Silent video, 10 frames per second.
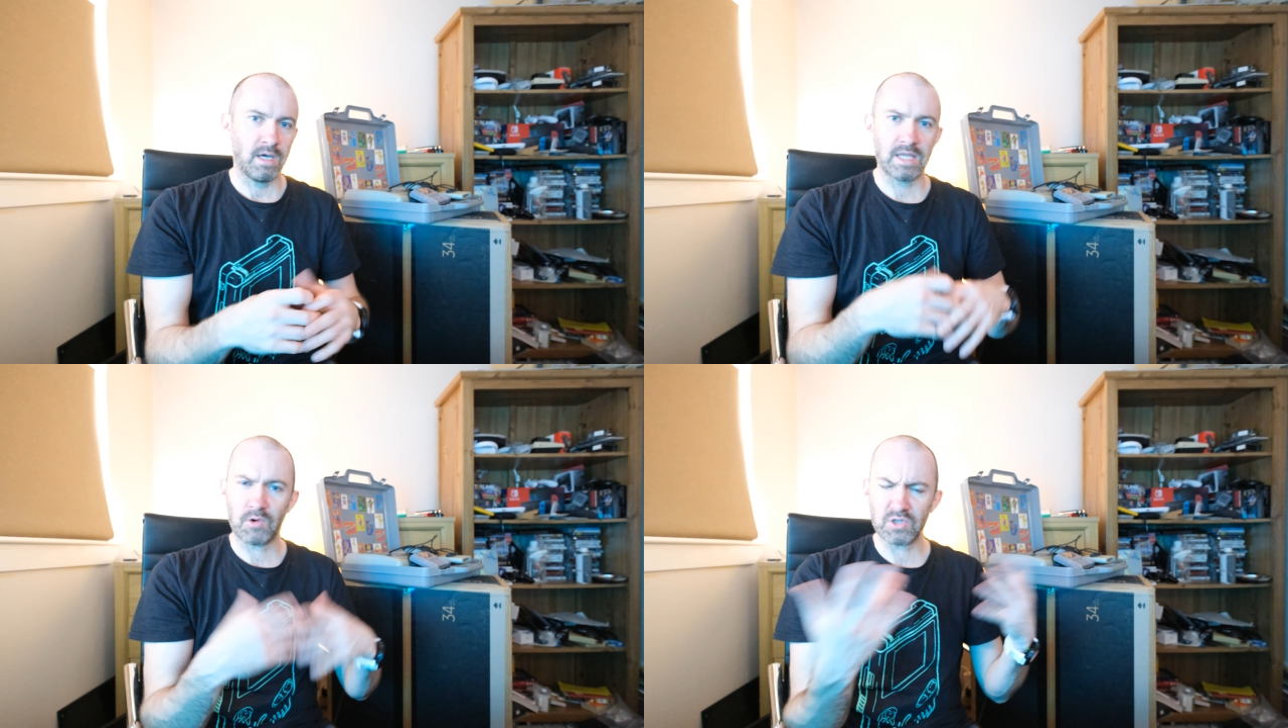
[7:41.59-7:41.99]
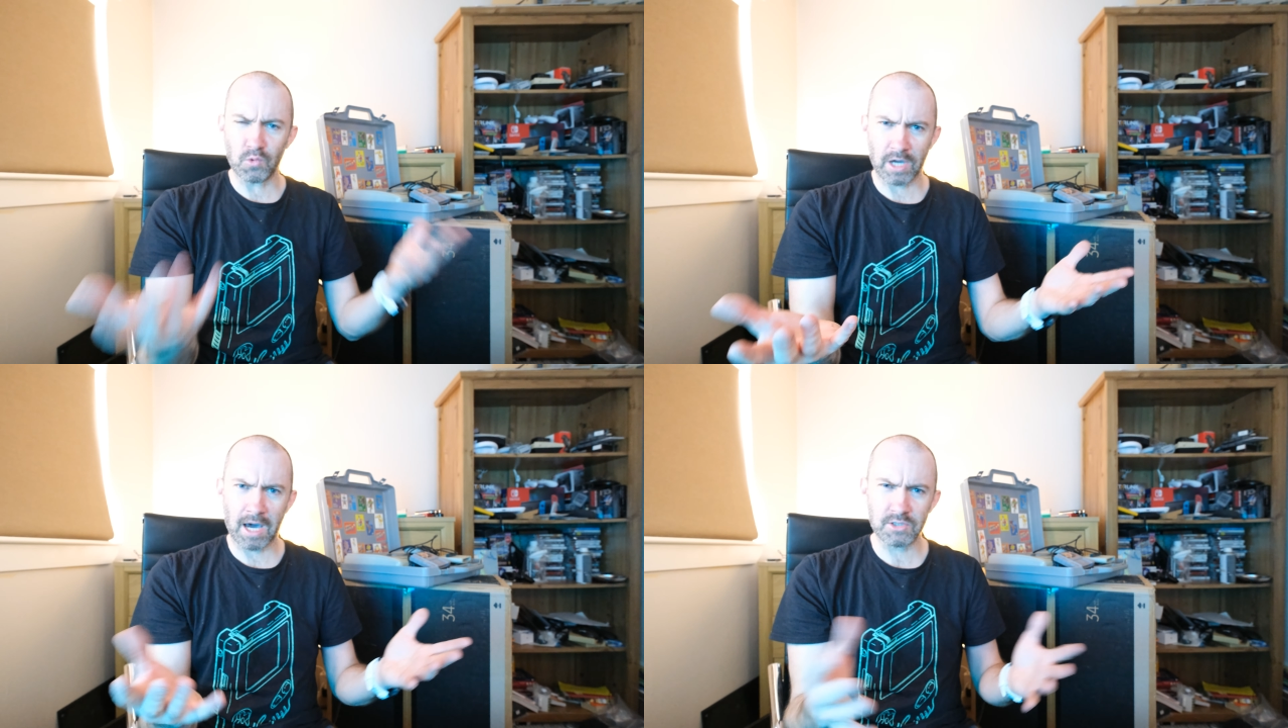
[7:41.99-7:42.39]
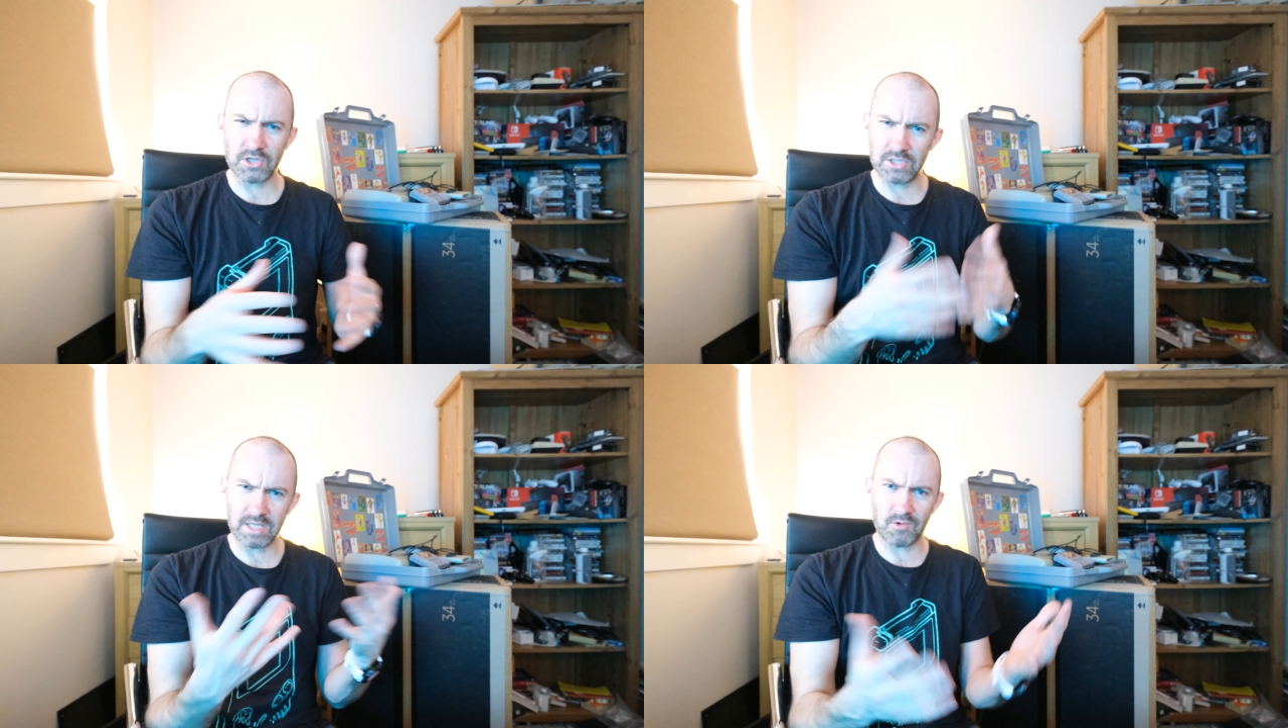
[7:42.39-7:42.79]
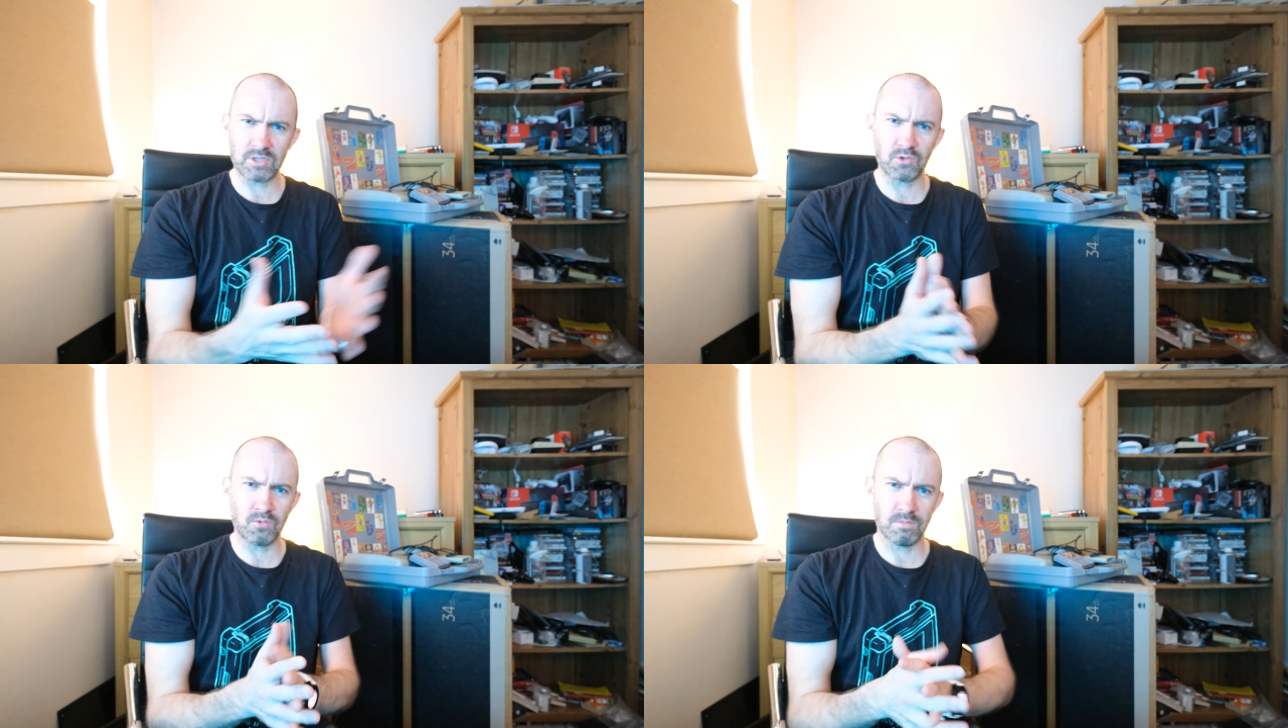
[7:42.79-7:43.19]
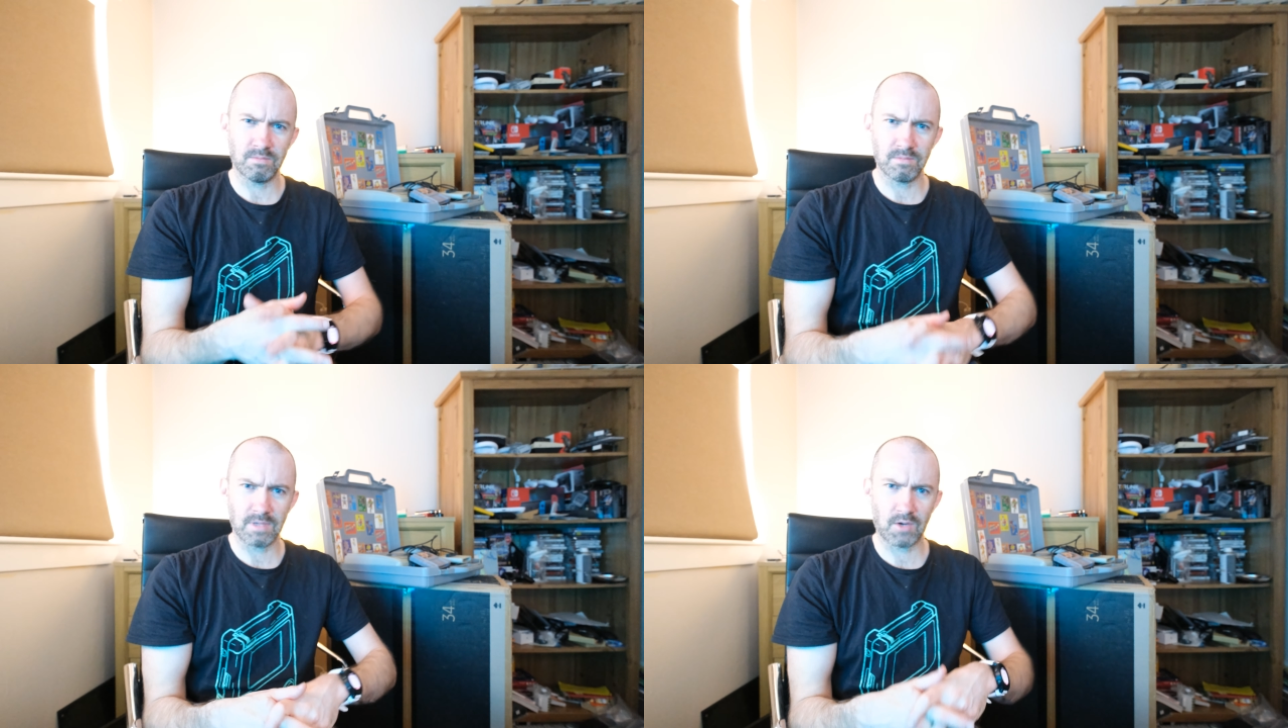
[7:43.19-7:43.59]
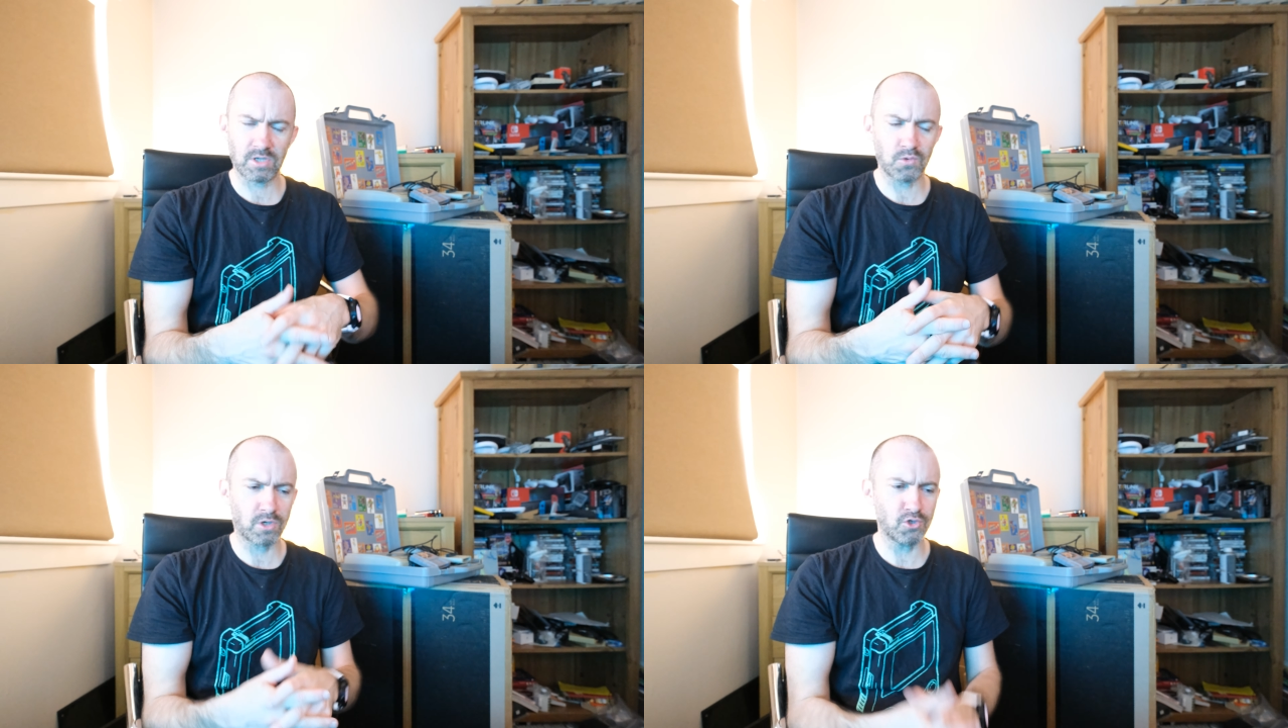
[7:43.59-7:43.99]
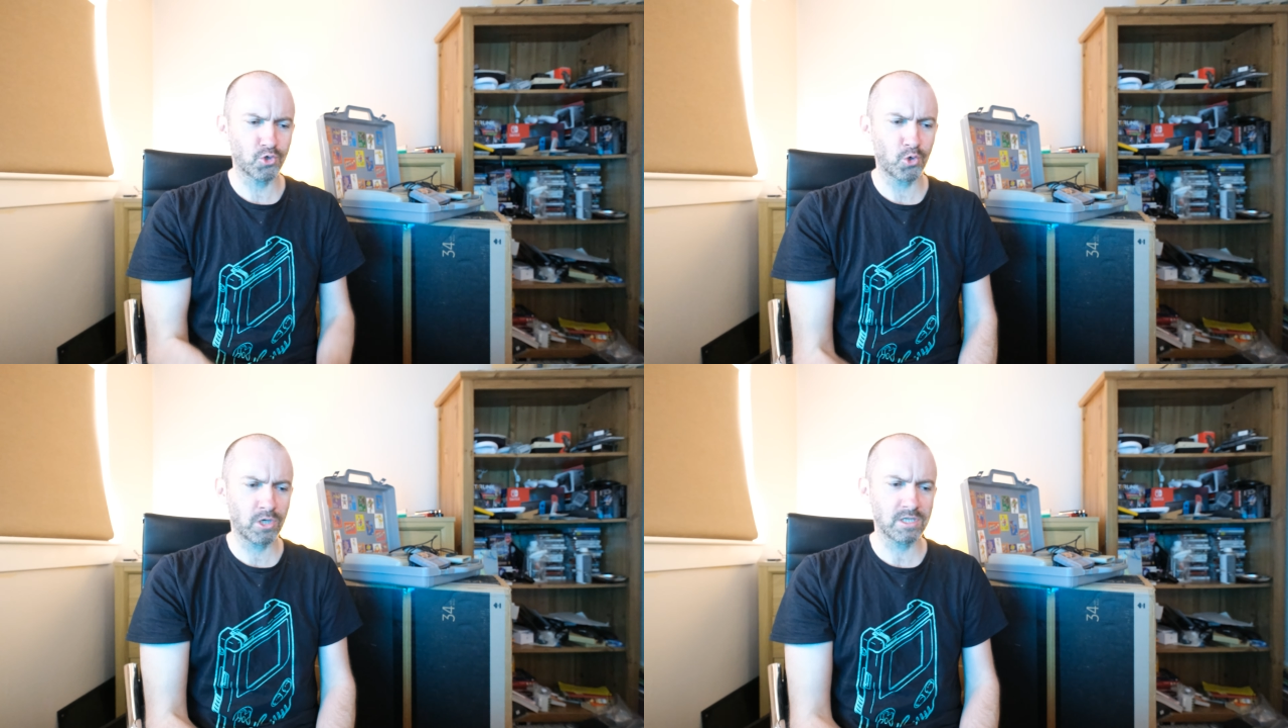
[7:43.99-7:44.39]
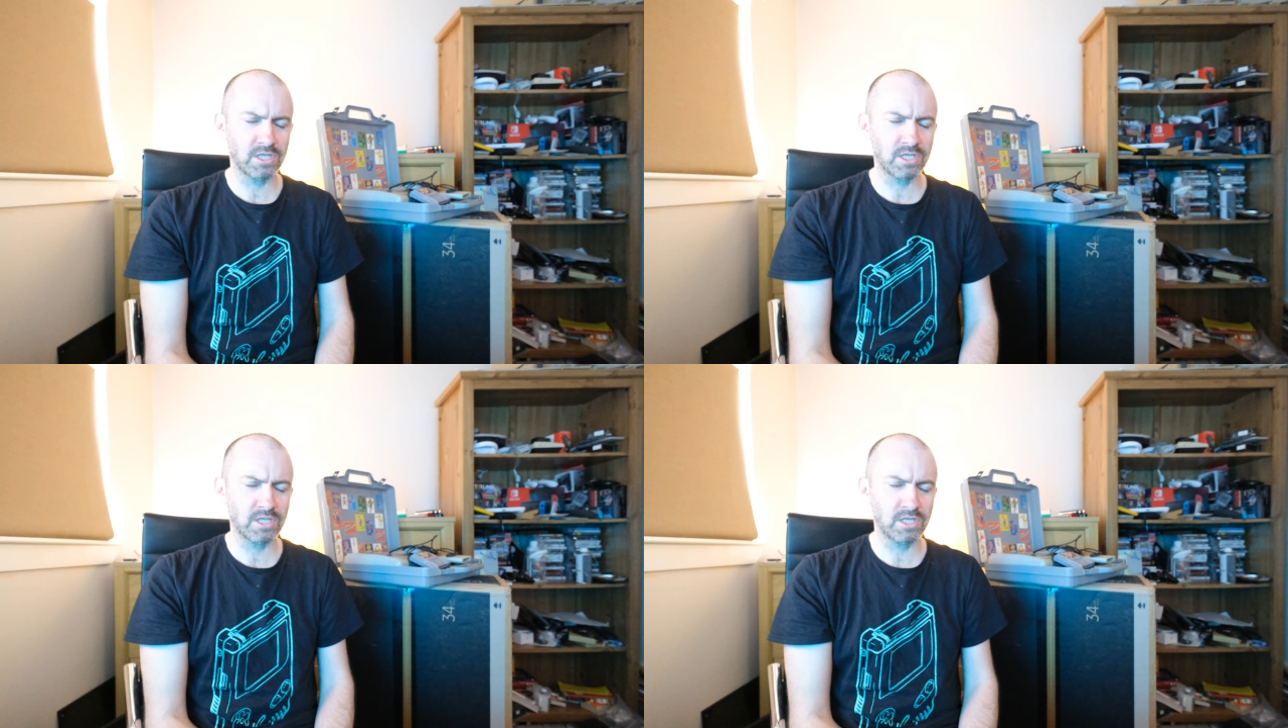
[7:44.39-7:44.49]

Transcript: and the original cartridge and the original controller.